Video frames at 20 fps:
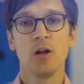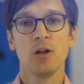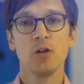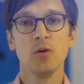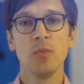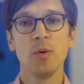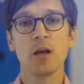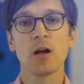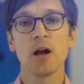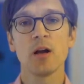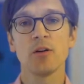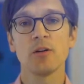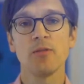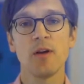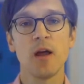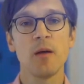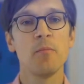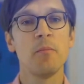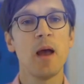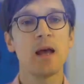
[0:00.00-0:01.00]
to be kind of
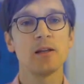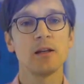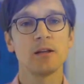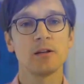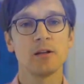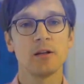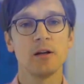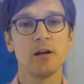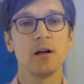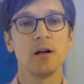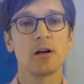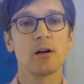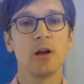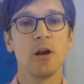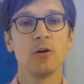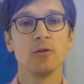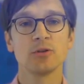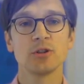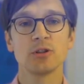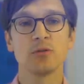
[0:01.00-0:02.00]
embedded uh,
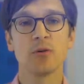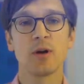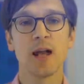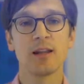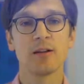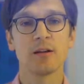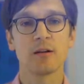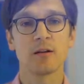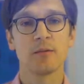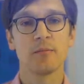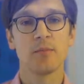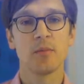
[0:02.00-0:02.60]
close together.